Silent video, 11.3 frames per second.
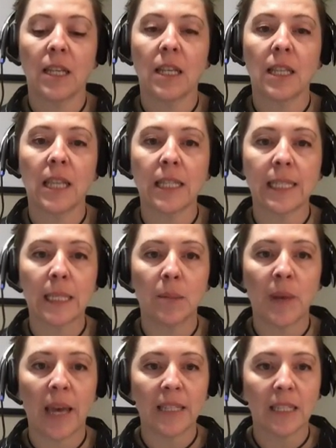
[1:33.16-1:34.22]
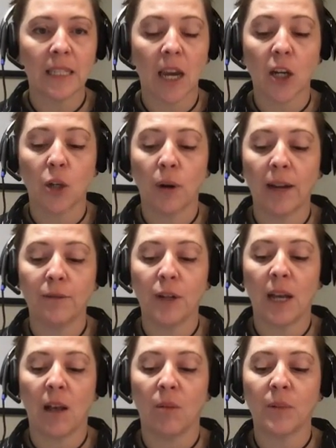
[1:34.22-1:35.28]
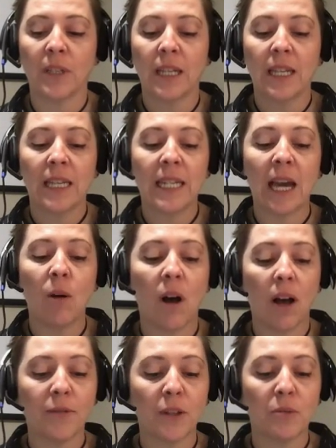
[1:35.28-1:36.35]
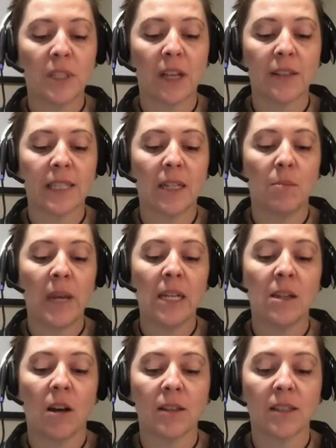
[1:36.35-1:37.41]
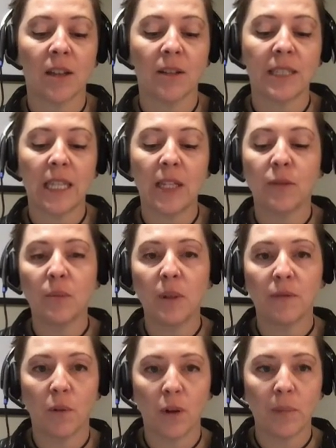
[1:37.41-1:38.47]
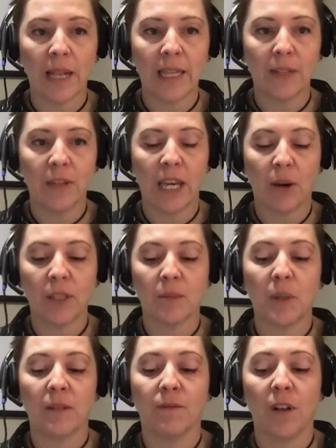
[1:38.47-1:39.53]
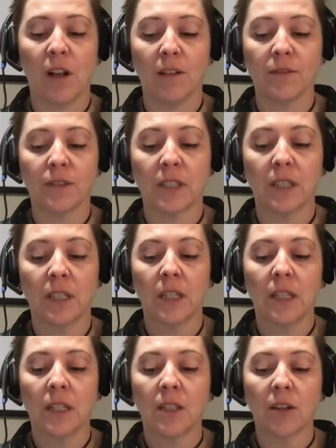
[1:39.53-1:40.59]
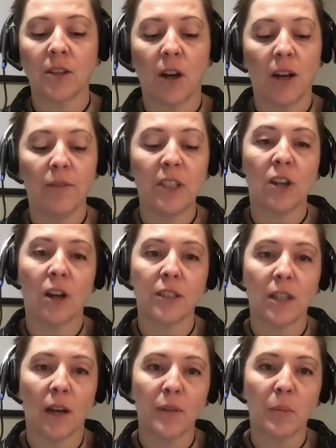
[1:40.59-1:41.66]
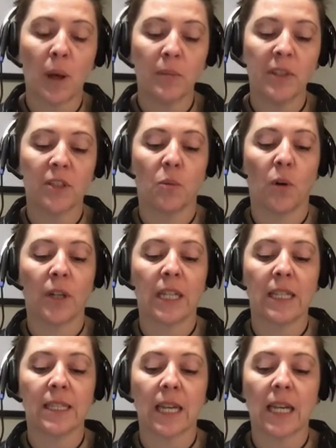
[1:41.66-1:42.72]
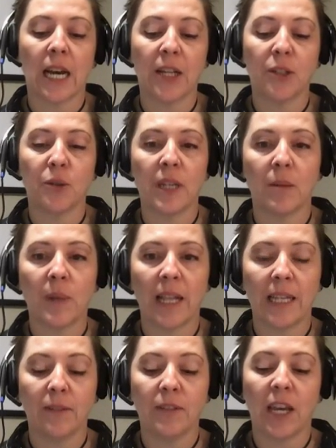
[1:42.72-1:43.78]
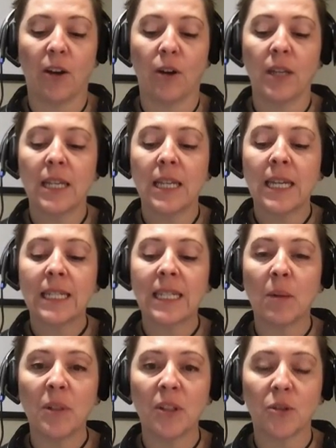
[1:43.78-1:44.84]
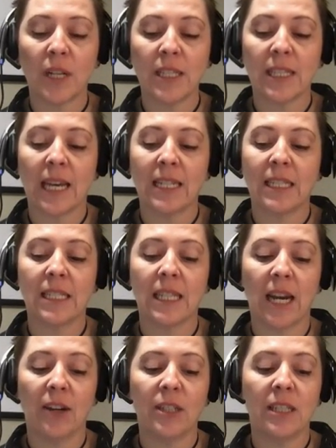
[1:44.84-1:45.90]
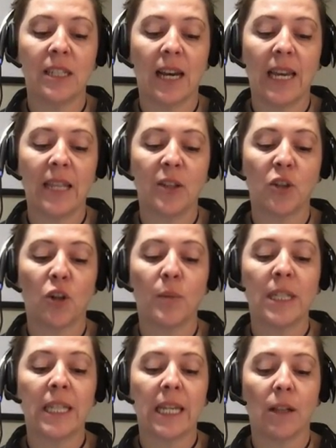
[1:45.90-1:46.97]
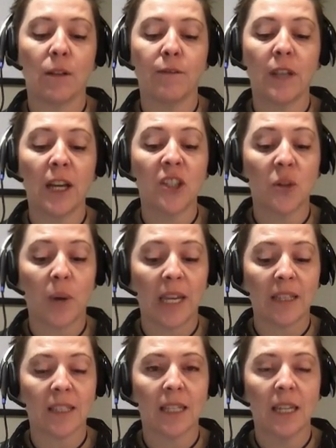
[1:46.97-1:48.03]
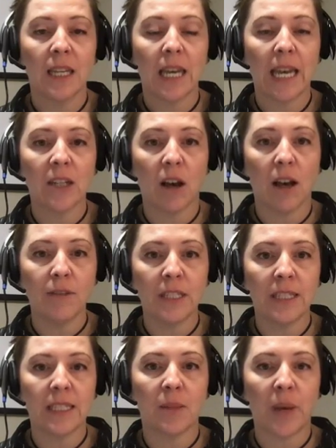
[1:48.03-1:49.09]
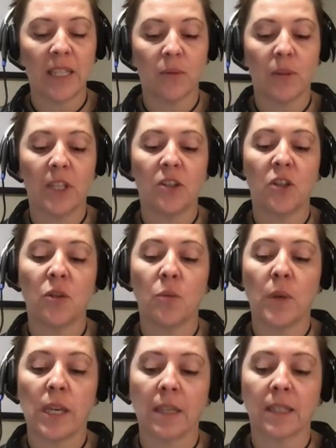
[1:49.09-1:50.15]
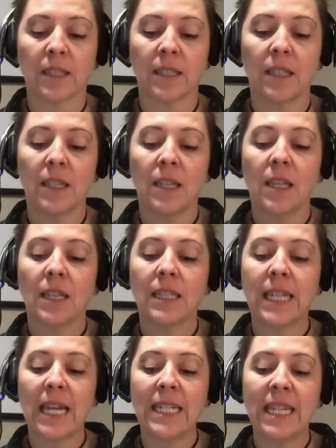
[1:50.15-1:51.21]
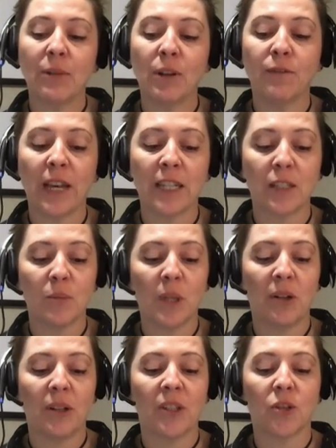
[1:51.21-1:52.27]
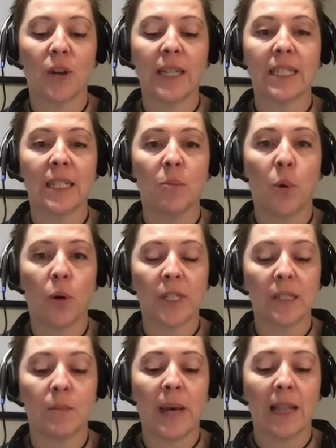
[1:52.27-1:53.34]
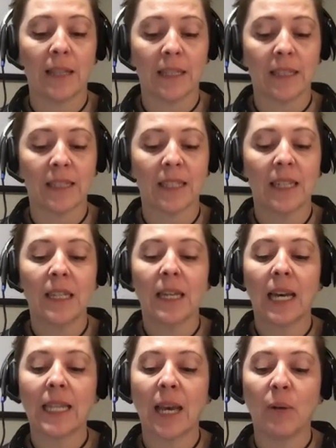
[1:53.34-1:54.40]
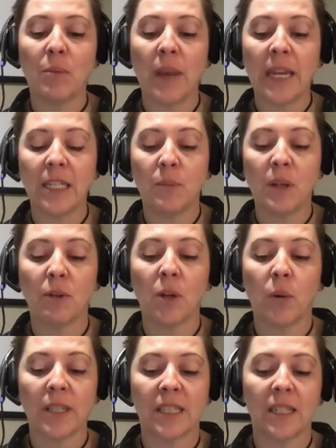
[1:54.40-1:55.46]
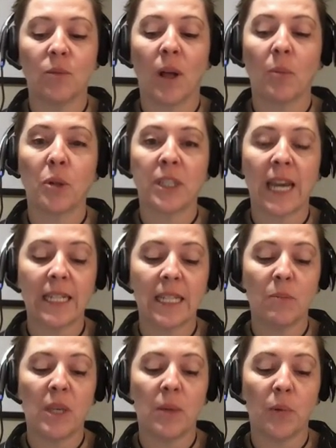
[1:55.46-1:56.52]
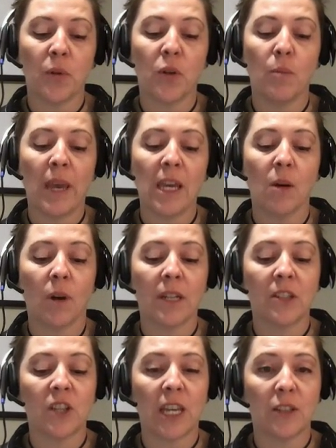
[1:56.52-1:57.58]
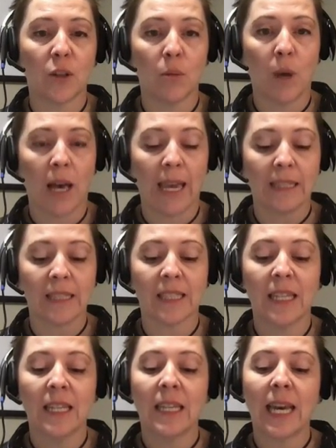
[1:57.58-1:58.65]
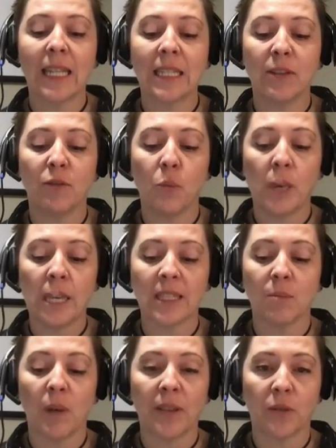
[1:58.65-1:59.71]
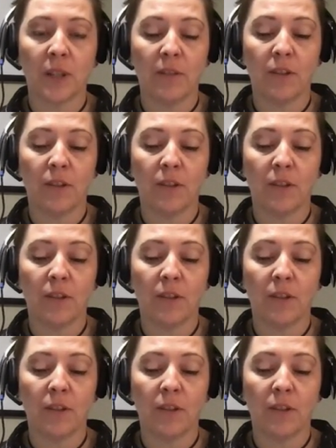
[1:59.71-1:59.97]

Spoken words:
This lament, a cry for help, now often results in a MAiD consult even before palliative care has been involved. Dr. Harvey Chochinow's published work in Psychiatry and Palliative Care demonstrates that desire to die in the terminally ill fluctuates and often dissipates within 2 weeks. The 10-day reflection period strikes an important balance, allowing MAiD to be requested while protecting people who may go on to change their minds and live weeks, months, or even